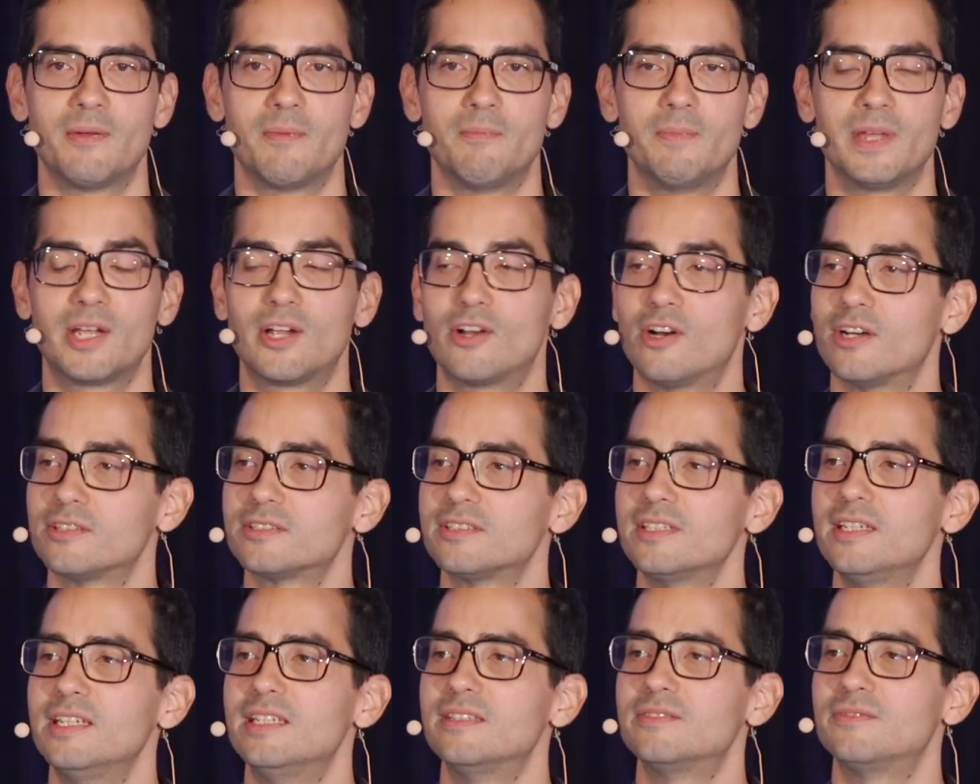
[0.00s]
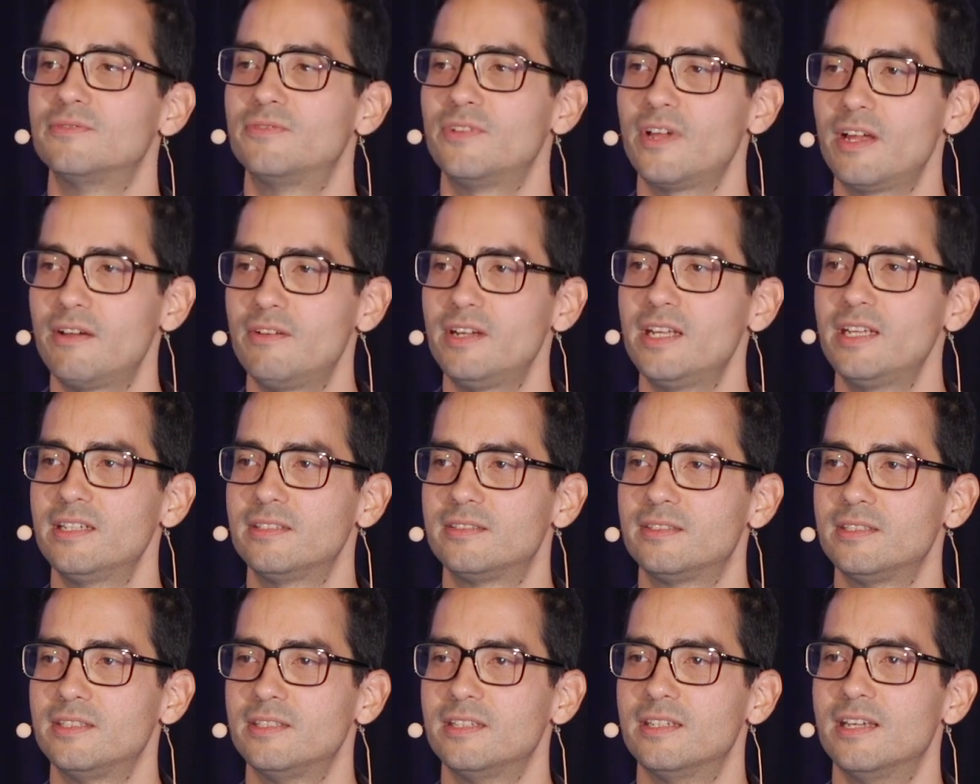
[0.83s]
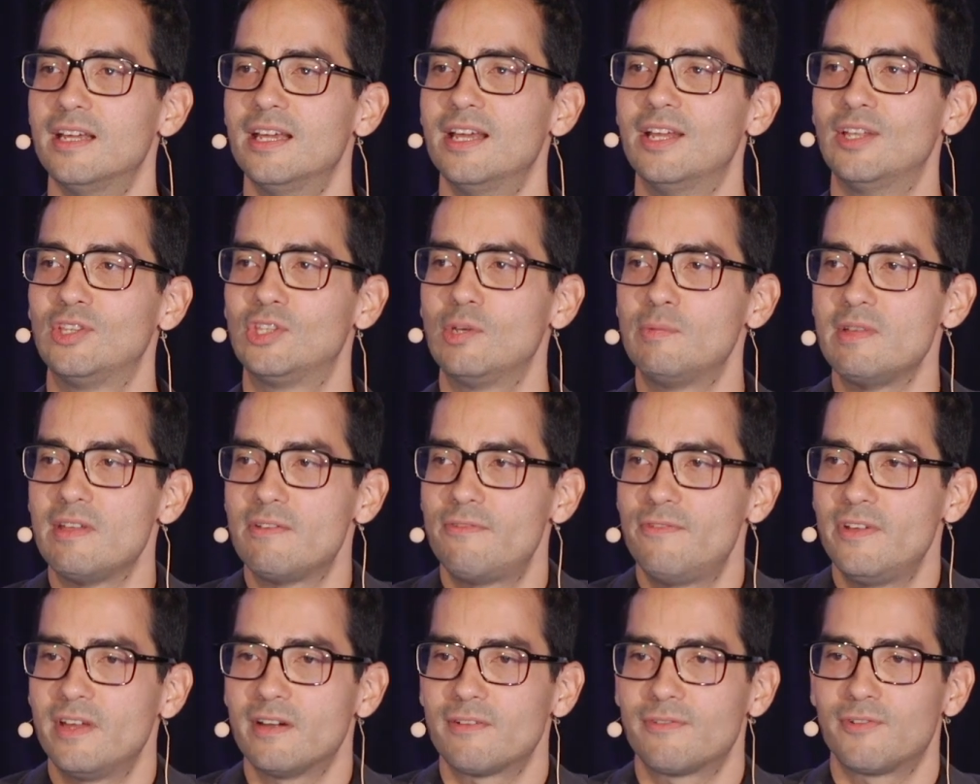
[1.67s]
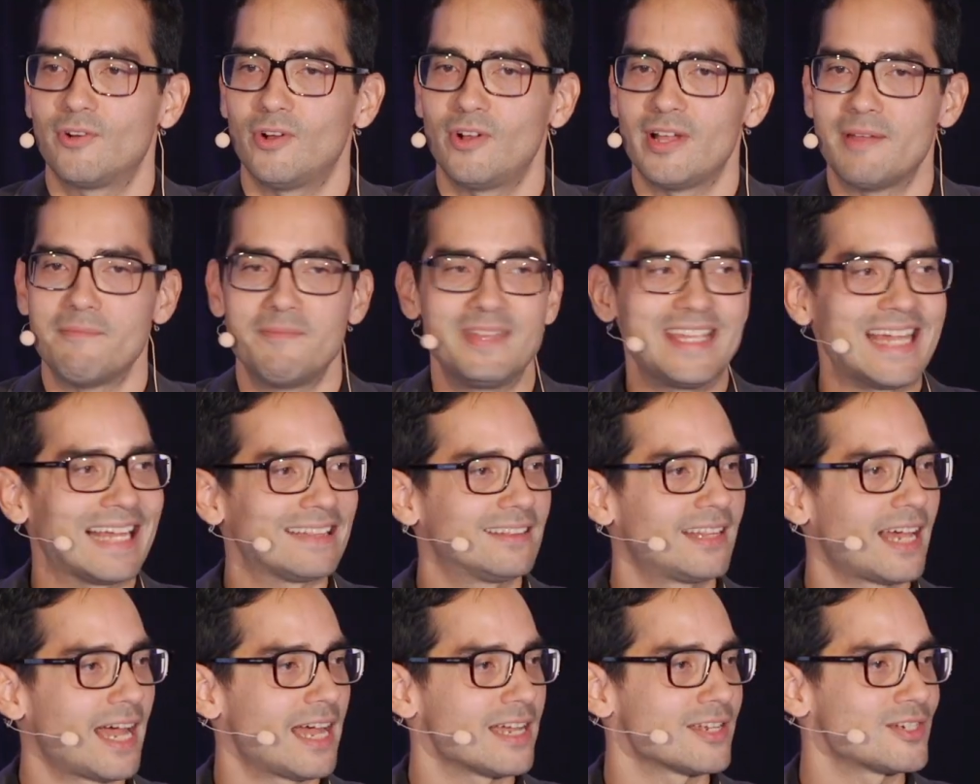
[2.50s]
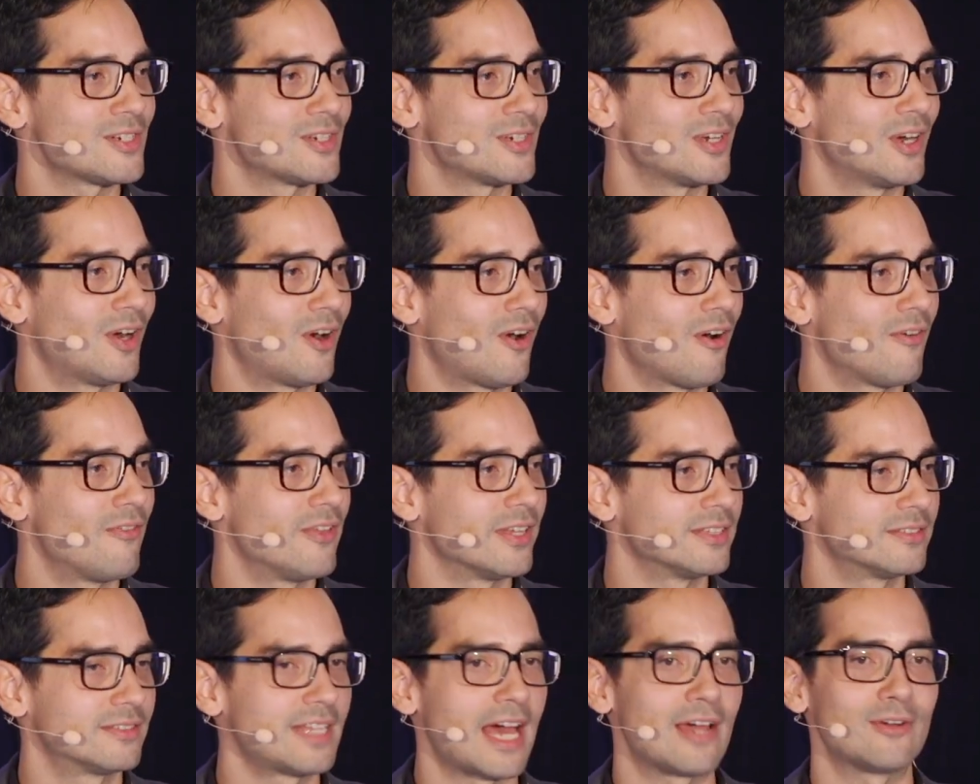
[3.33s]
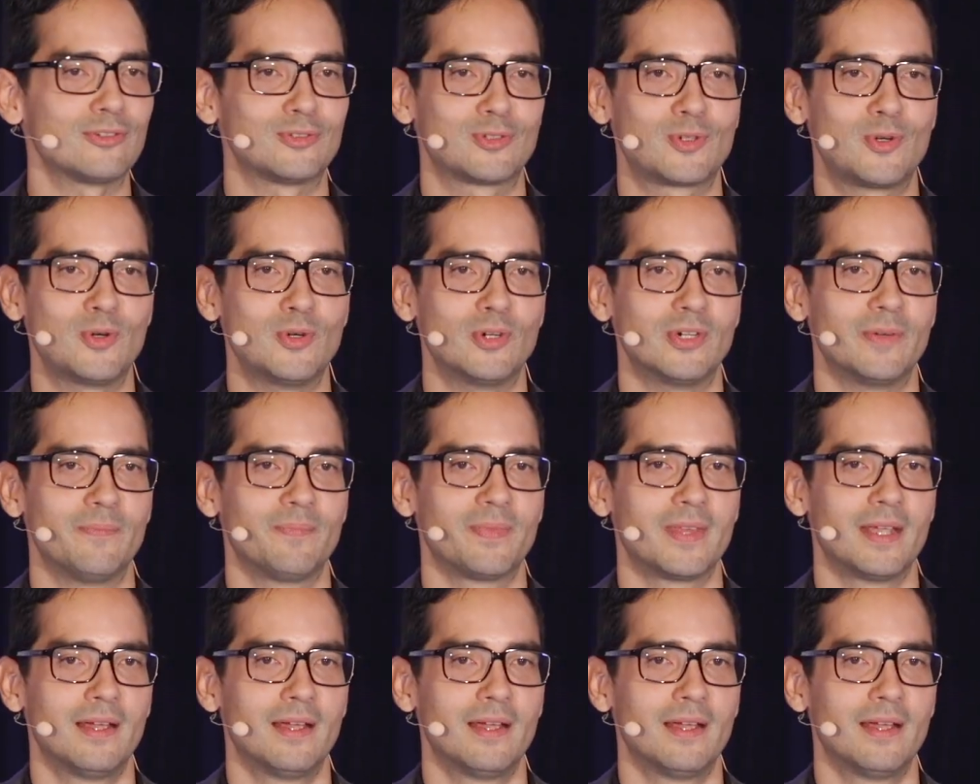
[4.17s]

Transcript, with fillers: Because it's very easy to be fearful and be attached of the status quo.